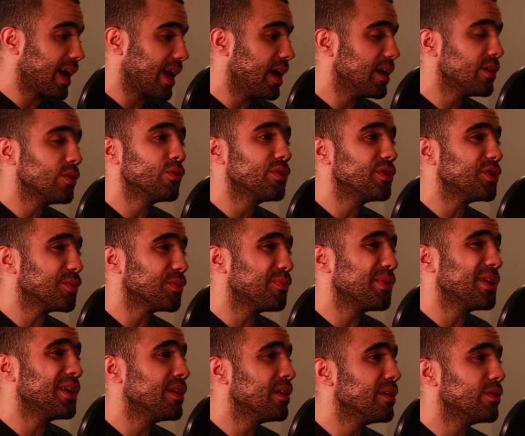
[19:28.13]
I know there's
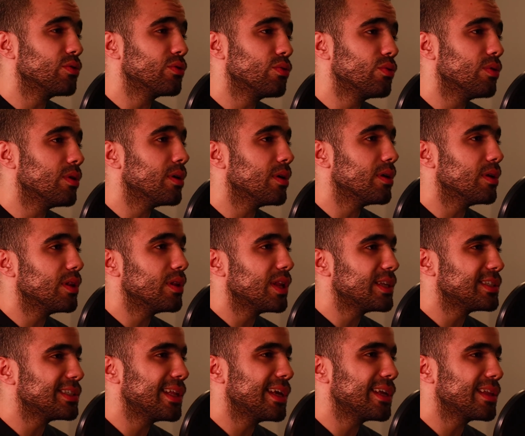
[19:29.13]
pain here too.
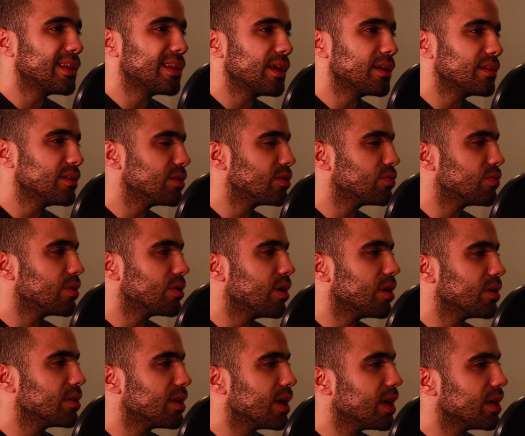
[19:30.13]
Let's not
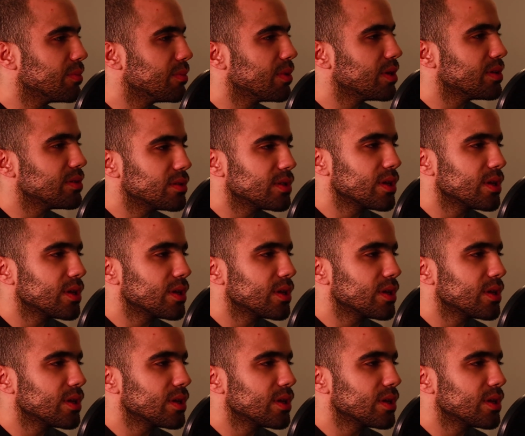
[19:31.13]
disregard that, but still.